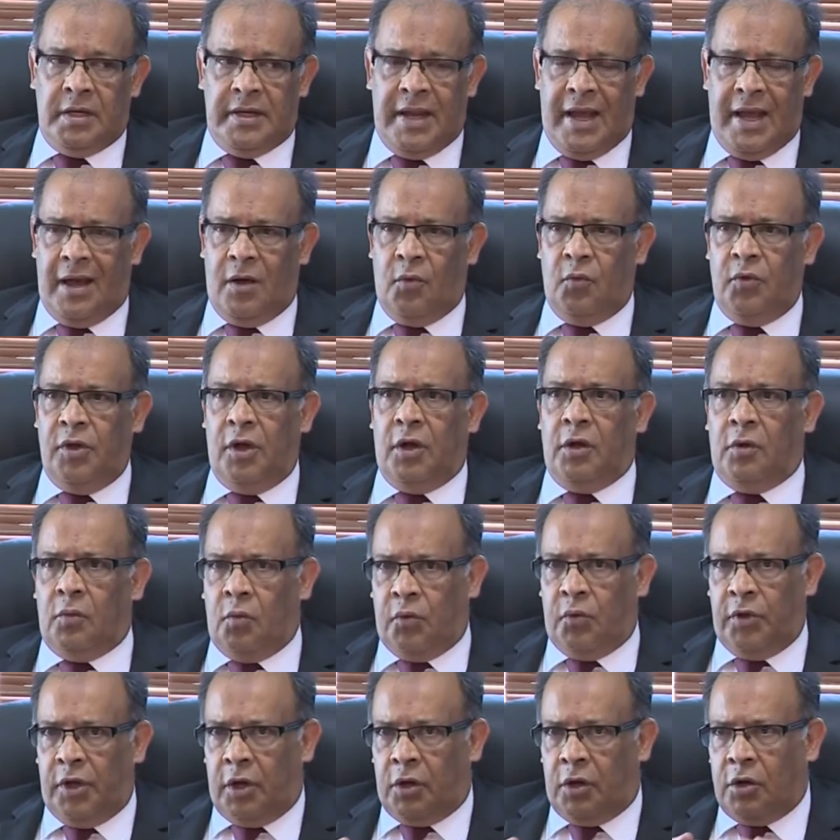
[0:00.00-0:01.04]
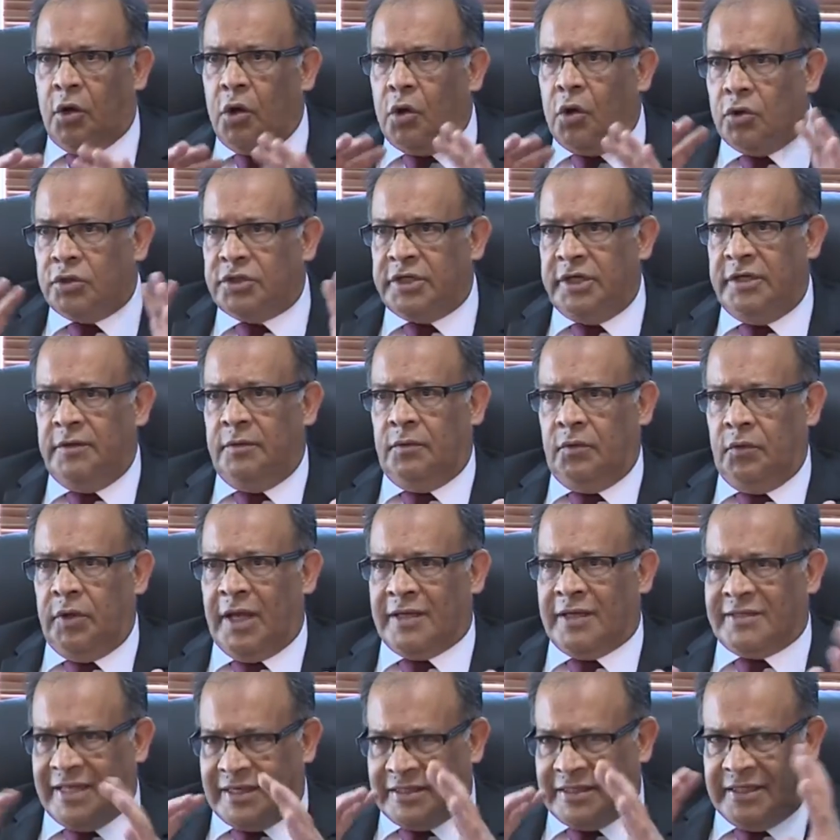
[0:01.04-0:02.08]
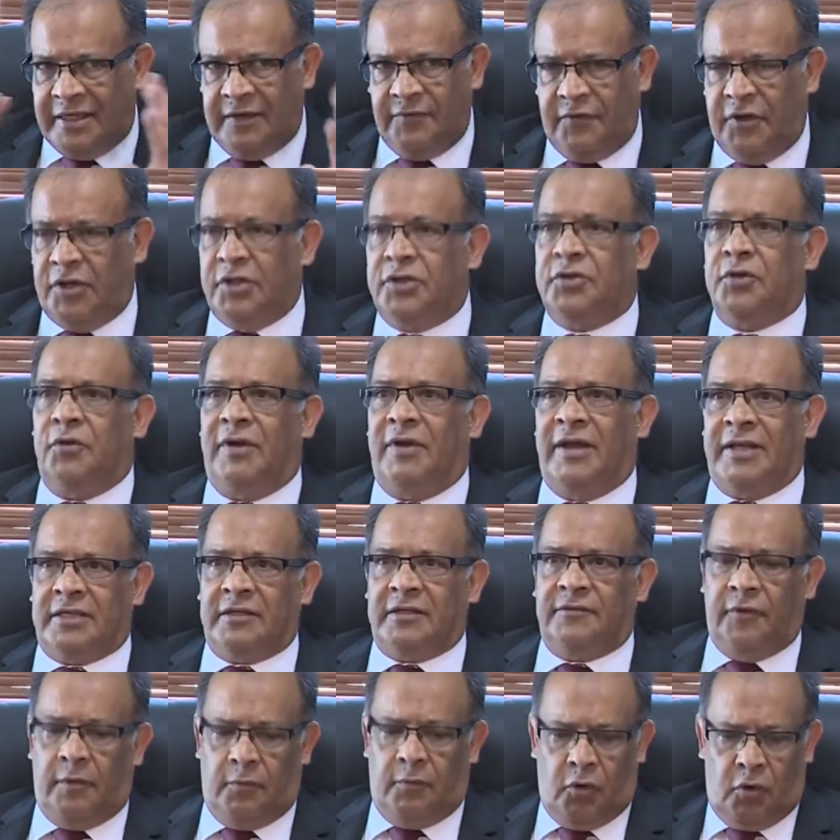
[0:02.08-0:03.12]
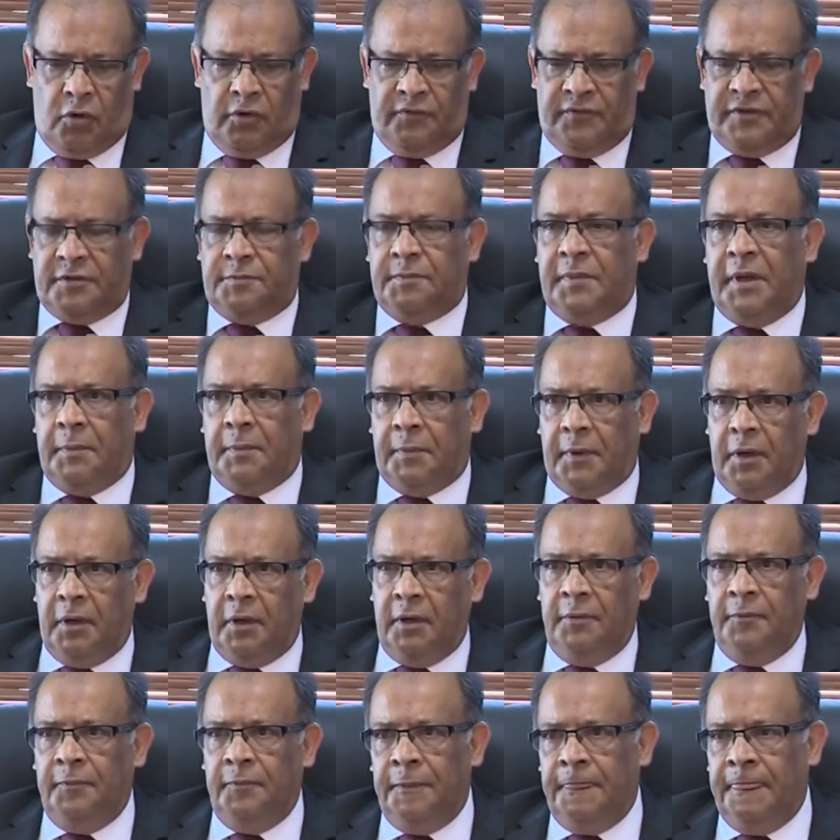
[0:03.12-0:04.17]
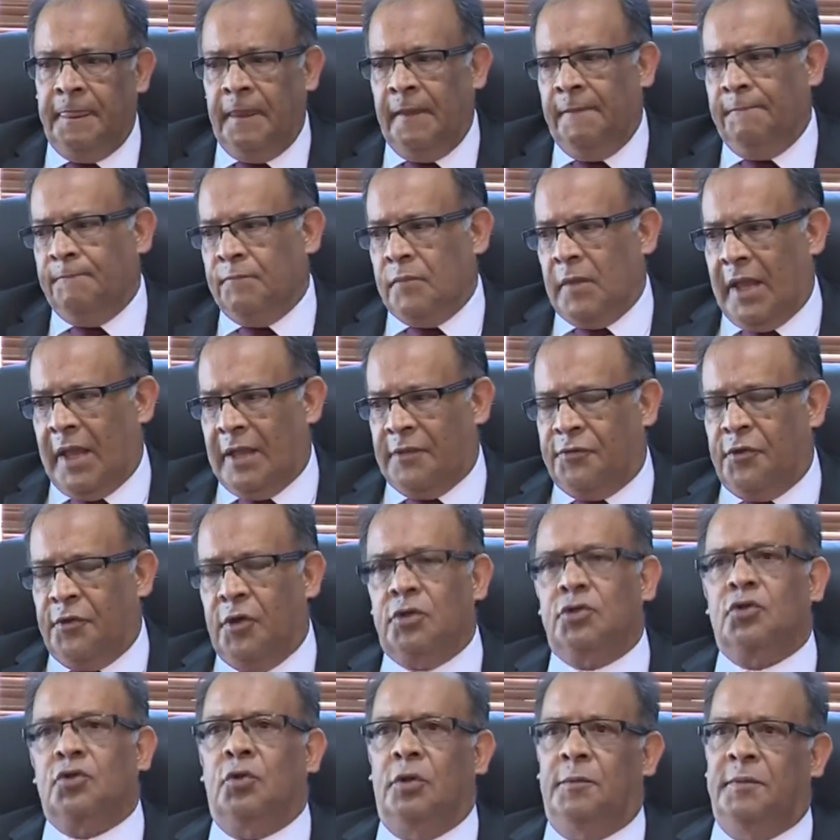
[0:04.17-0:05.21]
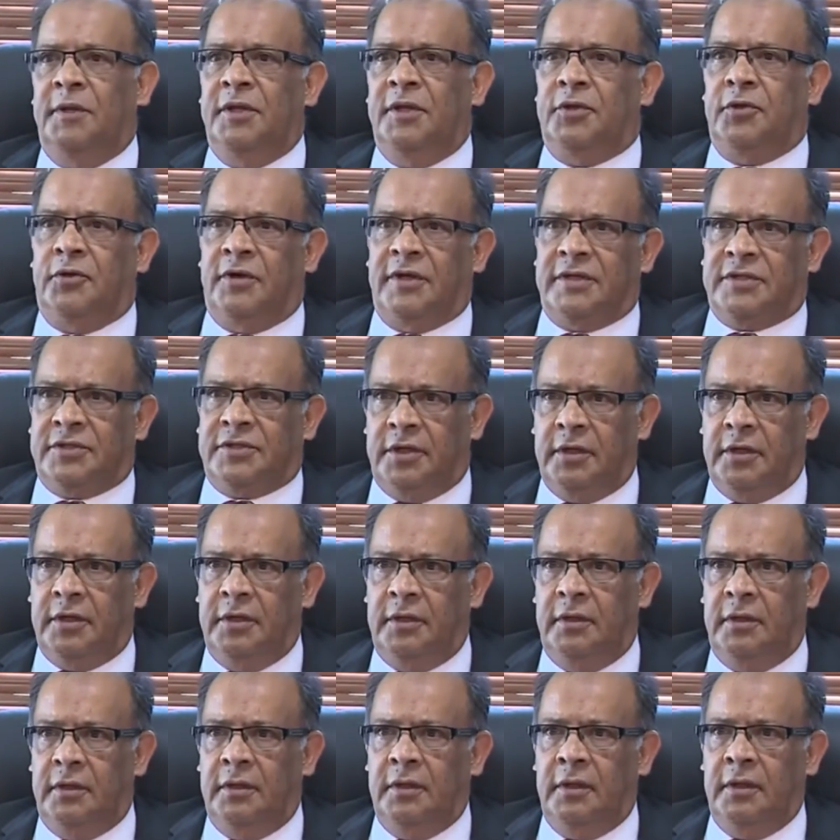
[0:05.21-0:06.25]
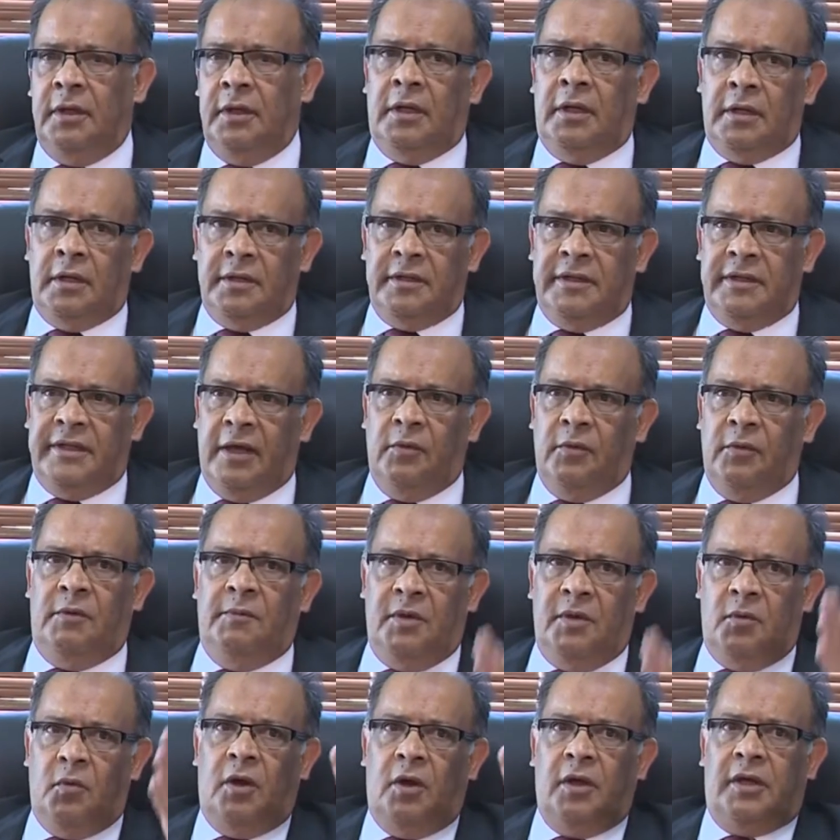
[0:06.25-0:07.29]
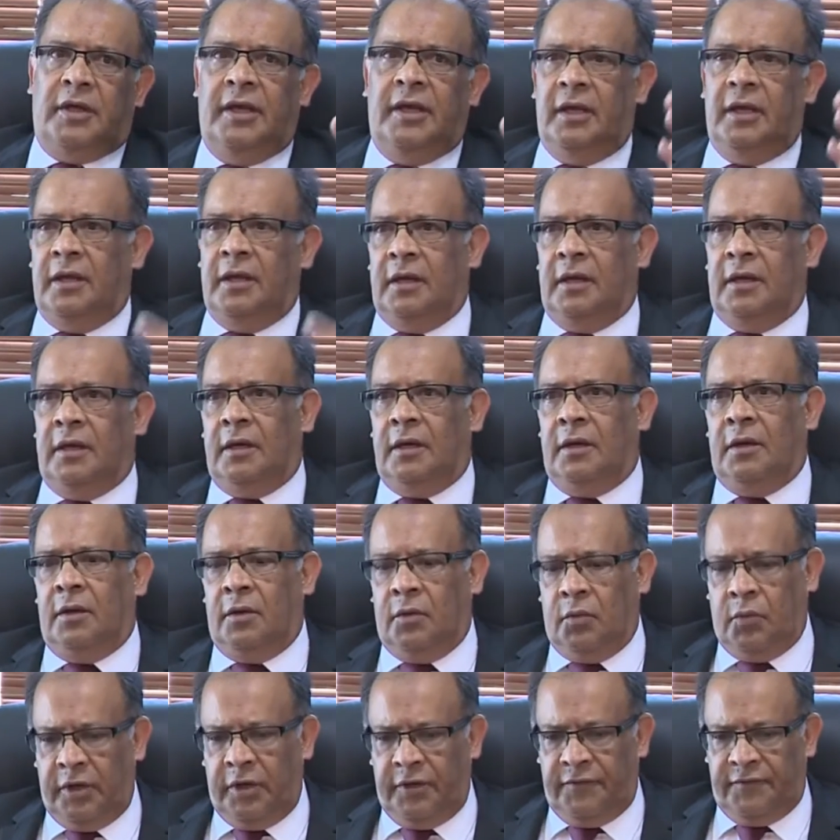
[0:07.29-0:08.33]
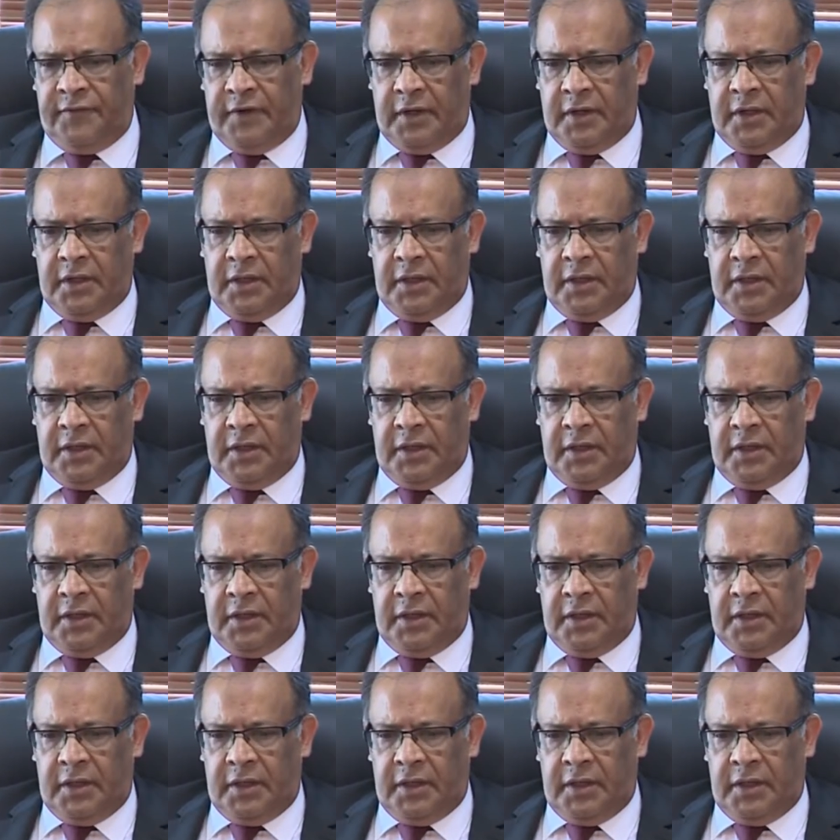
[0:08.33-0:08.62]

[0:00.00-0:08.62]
Now we are gauging, we are assessing the interest from all these people, and those who will be interested, they will be working with